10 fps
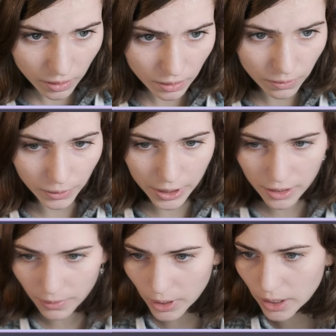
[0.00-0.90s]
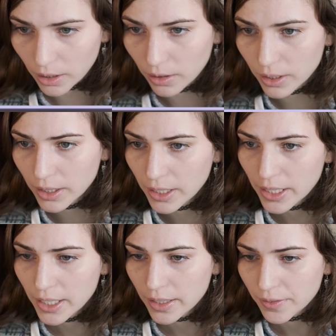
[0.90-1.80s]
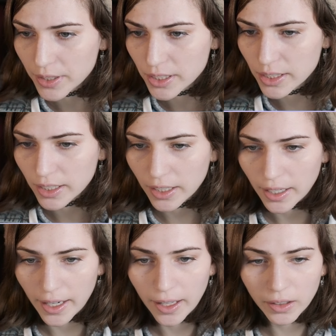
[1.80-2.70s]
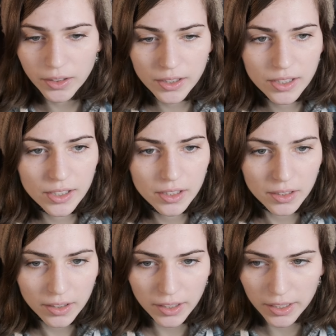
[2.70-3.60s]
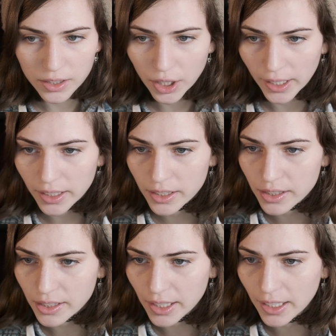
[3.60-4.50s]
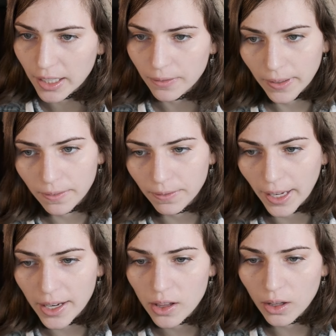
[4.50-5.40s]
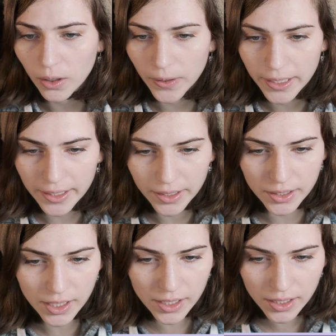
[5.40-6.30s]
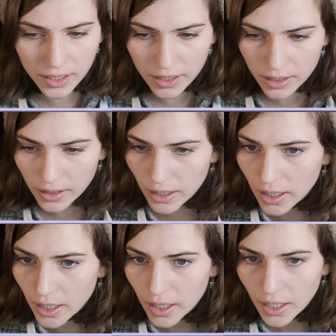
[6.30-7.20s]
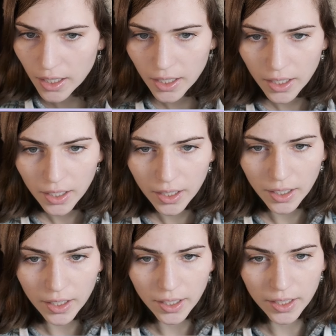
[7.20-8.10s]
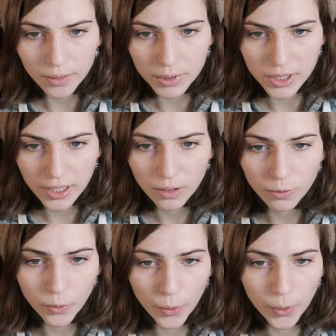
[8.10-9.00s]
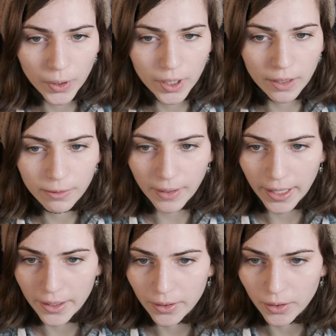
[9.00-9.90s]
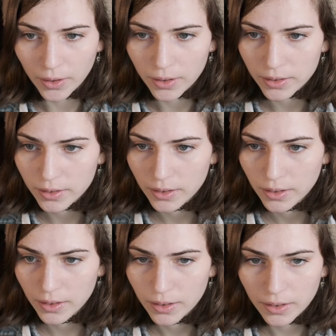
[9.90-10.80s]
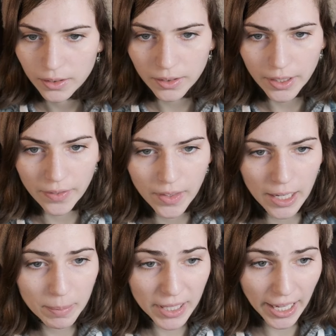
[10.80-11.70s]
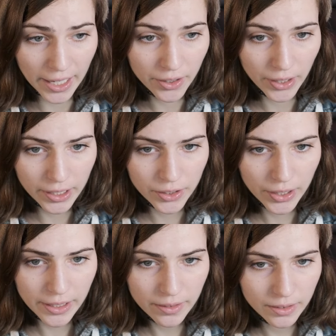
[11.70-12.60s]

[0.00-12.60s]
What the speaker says: First of all, this isn't an else. It's checking to see if a file already exists. And it was looking for a file in the APK directory